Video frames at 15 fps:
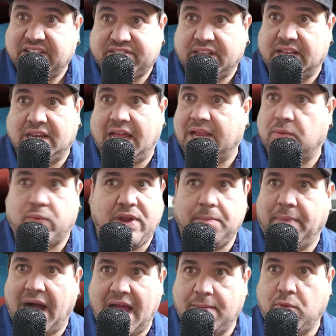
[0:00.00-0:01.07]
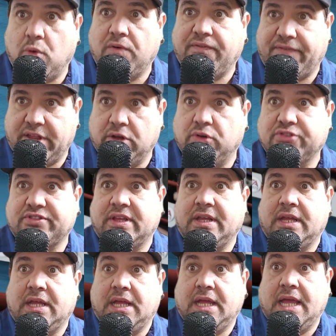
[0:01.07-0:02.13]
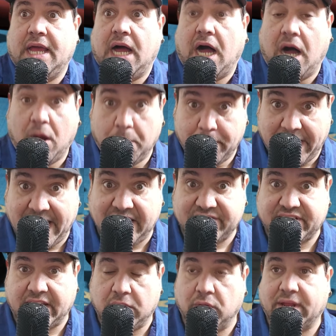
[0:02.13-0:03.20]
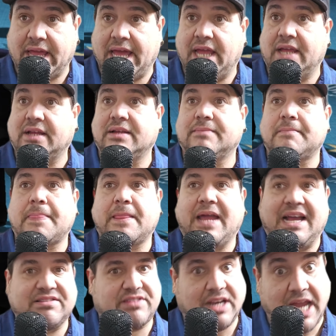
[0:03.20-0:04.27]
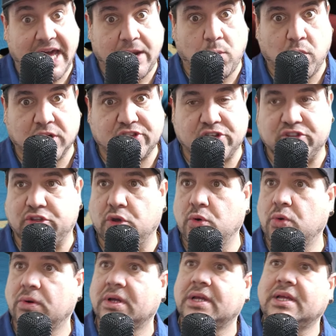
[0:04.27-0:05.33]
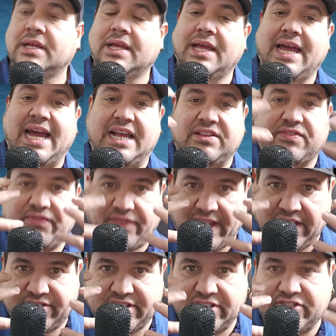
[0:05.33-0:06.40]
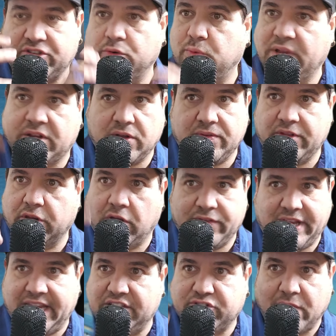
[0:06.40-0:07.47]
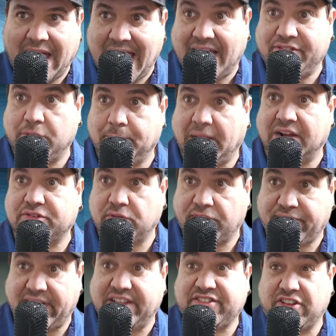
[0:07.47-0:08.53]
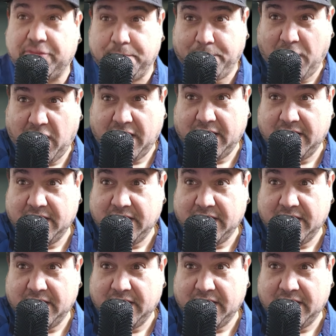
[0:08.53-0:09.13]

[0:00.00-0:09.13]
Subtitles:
Like Revival feels amazing. Okay, has a lot of work to do. Has faces to, you know, they need to add the box of faces, but